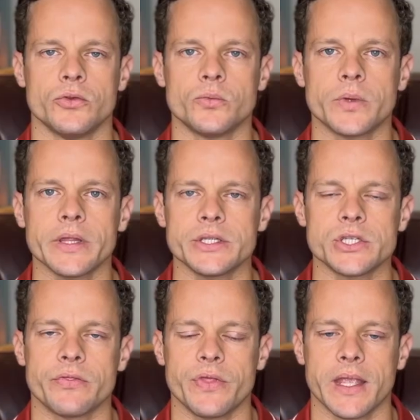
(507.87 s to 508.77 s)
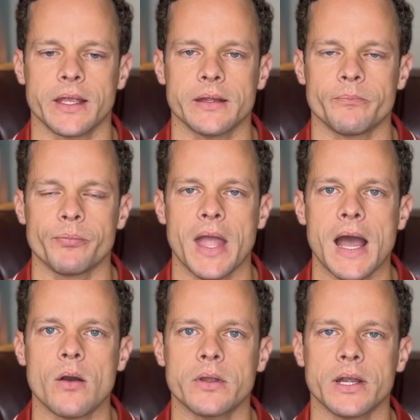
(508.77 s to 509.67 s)
you really should think
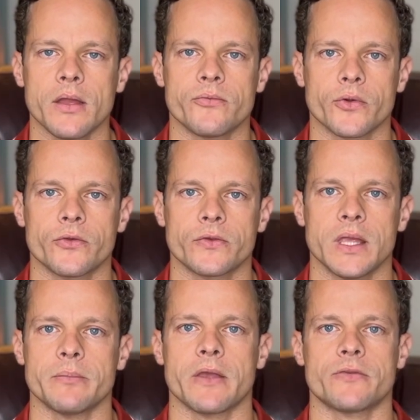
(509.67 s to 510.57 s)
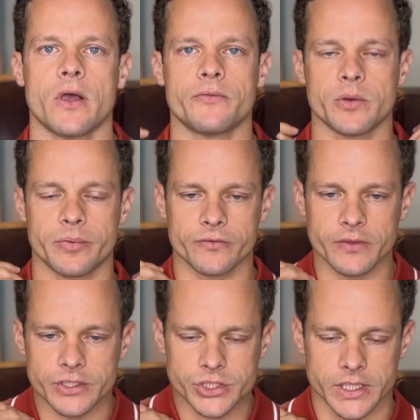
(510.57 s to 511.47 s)
how can I first get myself in a
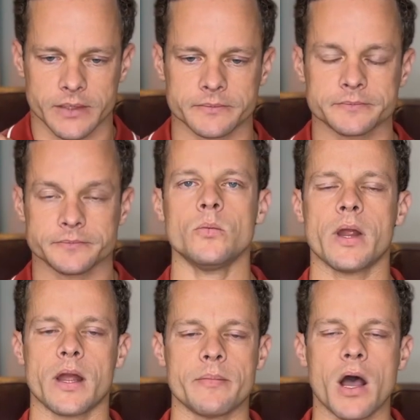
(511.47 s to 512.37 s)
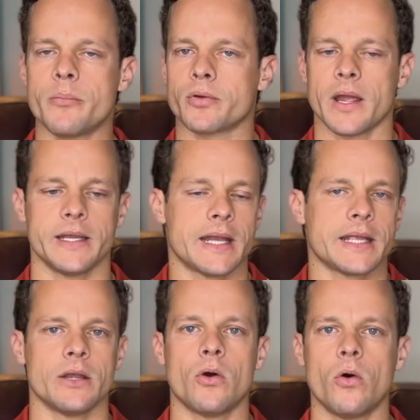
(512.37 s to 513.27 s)
position where I'm upright and I
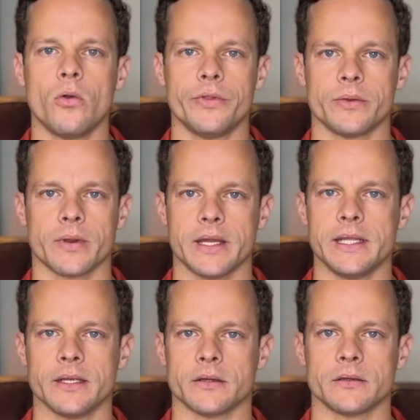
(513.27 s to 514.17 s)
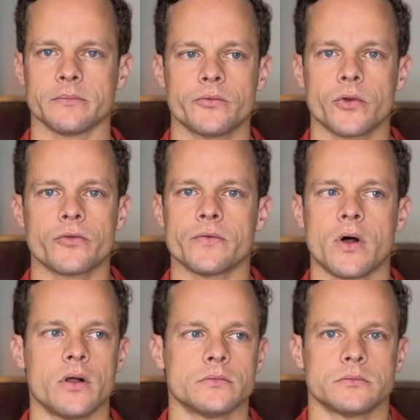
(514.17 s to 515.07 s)
can hold it right here. First of
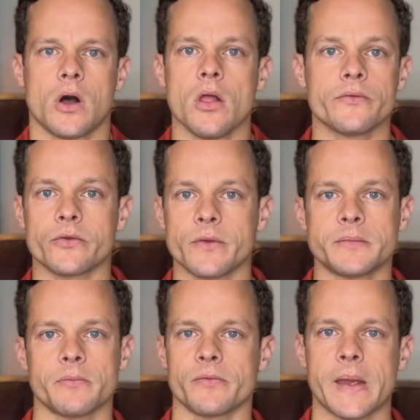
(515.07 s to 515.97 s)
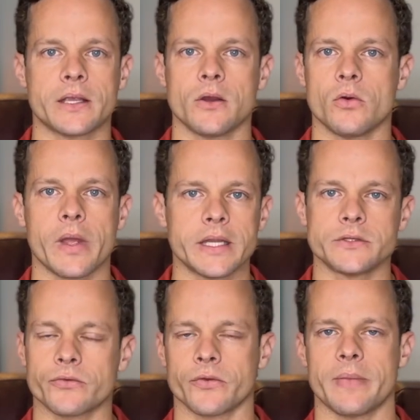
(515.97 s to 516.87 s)
all, all of your symptoms might go away
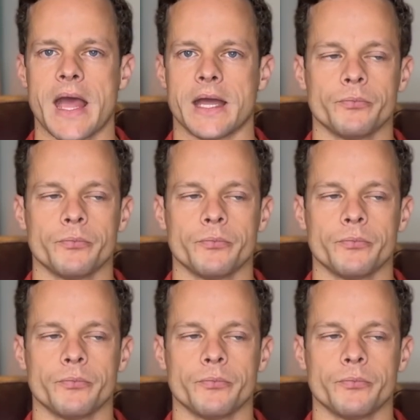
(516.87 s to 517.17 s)
just from that.